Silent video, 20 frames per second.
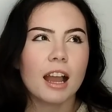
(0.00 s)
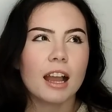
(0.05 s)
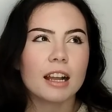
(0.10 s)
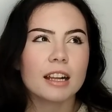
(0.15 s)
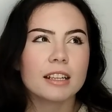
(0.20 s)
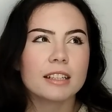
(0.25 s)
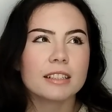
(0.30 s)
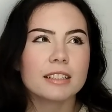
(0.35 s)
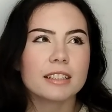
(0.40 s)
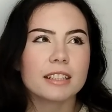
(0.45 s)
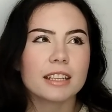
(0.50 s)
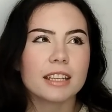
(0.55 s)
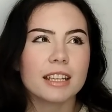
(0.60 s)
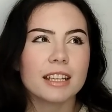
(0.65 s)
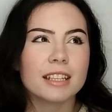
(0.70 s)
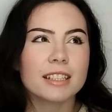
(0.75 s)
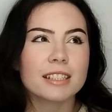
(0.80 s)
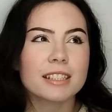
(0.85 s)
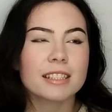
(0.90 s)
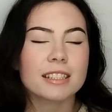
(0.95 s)
and
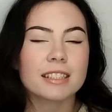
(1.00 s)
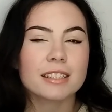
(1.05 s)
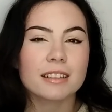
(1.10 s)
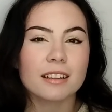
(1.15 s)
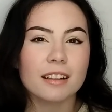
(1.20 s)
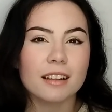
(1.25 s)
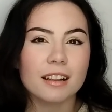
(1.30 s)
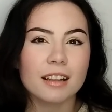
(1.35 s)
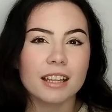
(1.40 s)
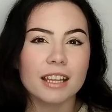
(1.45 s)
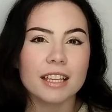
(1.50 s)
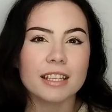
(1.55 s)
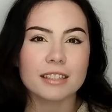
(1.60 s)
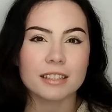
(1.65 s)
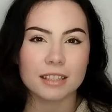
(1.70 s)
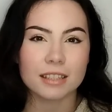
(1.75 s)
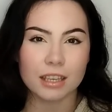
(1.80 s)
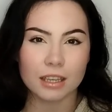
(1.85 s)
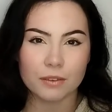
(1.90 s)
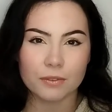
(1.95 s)
it still
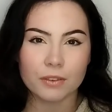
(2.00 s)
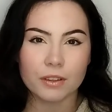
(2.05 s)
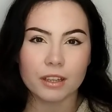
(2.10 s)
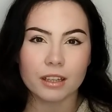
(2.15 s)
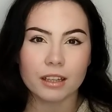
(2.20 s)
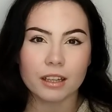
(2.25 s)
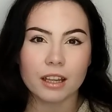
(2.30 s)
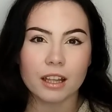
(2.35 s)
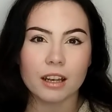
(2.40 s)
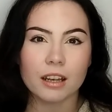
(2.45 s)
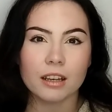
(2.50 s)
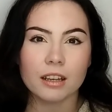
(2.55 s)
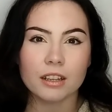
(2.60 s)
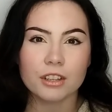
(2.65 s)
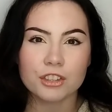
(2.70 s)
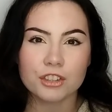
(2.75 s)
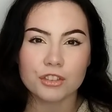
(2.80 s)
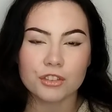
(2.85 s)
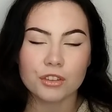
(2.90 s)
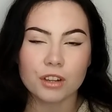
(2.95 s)
is giving
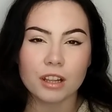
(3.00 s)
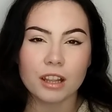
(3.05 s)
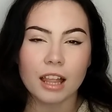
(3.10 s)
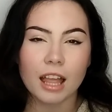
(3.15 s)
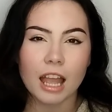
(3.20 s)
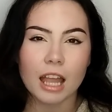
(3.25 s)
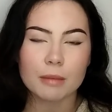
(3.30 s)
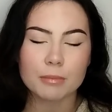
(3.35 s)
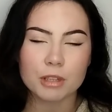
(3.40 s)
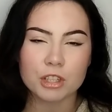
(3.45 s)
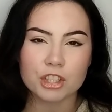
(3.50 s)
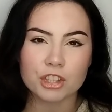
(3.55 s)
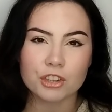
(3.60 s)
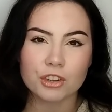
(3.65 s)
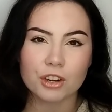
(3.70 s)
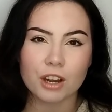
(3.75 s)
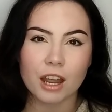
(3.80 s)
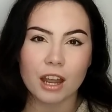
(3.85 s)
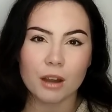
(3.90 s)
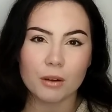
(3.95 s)
literal
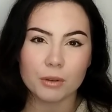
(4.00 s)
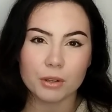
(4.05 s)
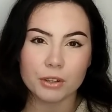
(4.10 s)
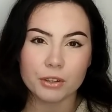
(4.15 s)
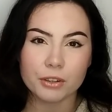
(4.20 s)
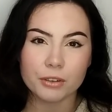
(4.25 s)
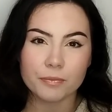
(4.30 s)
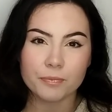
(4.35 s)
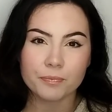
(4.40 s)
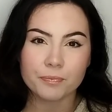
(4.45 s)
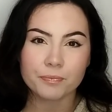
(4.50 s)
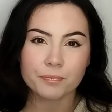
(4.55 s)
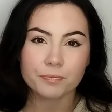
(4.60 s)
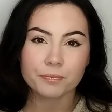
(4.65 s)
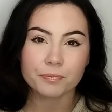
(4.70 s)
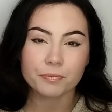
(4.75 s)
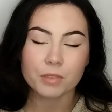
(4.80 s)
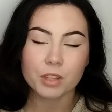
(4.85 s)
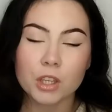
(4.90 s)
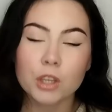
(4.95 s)
amateur hour.
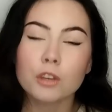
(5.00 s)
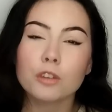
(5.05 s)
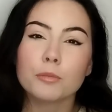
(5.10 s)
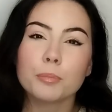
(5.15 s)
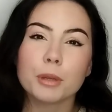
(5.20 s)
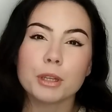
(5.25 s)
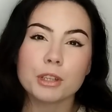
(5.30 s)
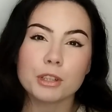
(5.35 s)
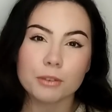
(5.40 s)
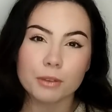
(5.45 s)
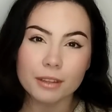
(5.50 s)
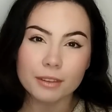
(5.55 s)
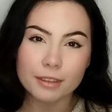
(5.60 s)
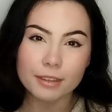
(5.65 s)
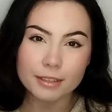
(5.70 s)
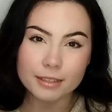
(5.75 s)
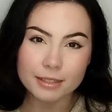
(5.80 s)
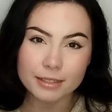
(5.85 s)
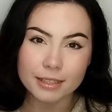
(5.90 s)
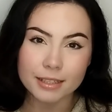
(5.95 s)
You've been doing
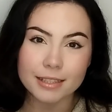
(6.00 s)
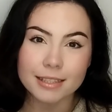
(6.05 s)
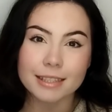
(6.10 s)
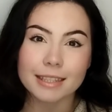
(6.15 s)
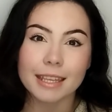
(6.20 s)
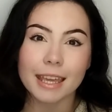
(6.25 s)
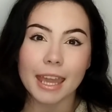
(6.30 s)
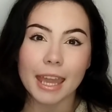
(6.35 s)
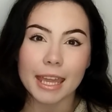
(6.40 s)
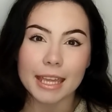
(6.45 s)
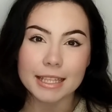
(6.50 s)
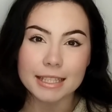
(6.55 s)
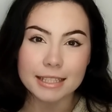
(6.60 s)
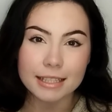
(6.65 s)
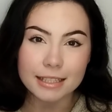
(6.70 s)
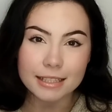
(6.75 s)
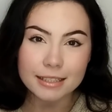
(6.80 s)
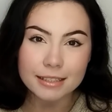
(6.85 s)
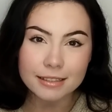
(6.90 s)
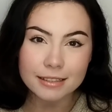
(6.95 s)
this since the
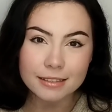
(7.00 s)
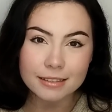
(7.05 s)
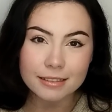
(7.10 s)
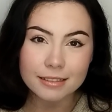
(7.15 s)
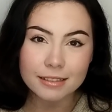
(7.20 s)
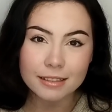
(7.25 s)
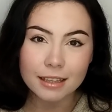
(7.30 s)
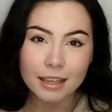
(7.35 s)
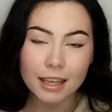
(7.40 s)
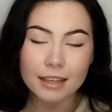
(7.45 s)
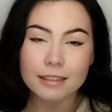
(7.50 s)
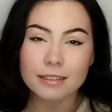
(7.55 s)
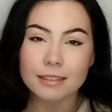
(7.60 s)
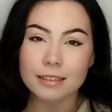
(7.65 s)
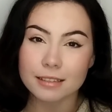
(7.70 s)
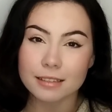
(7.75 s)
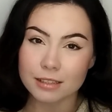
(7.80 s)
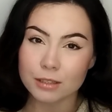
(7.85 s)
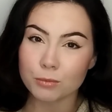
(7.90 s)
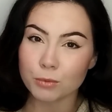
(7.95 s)
80s, and
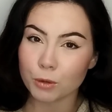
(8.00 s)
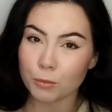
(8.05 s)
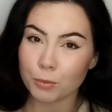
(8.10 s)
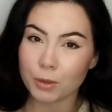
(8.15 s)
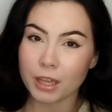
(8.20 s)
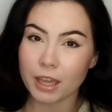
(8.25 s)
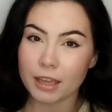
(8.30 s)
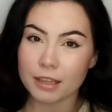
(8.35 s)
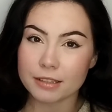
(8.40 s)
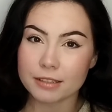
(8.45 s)
this is what we